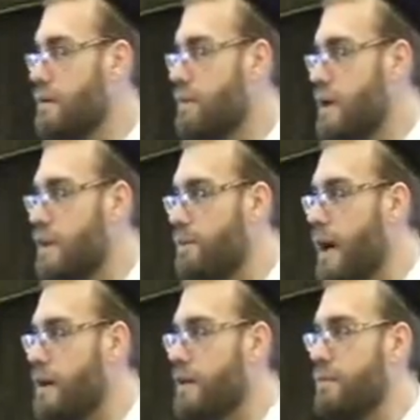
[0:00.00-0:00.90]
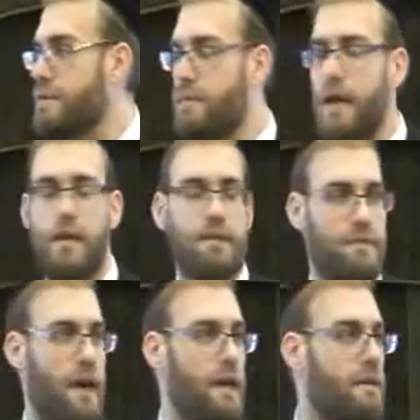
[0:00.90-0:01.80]
One of the Bachrim was Rebbe
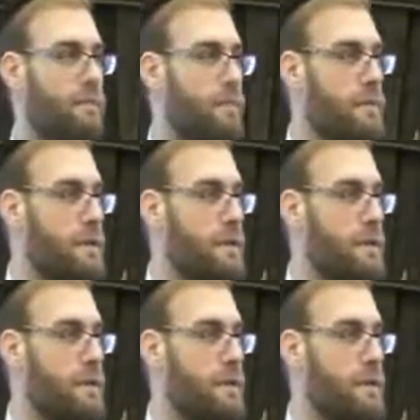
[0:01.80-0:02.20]
Yisvei,